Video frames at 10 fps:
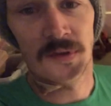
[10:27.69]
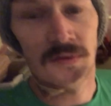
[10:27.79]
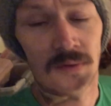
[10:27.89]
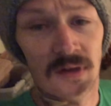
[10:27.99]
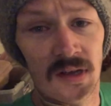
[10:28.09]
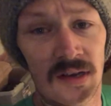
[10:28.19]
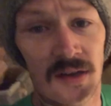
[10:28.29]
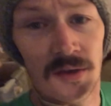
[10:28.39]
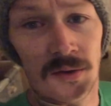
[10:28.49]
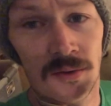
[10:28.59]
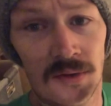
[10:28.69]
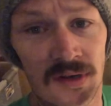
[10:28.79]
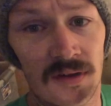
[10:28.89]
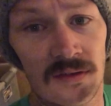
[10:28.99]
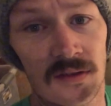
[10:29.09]
Well, I know it
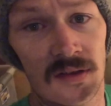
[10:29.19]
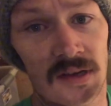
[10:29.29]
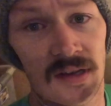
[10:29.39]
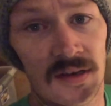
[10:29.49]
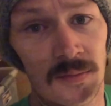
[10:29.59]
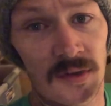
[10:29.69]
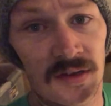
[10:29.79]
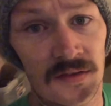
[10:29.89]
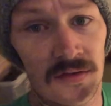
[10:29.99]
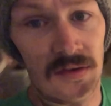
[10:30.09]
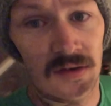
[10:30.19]
doesn't look like I did much.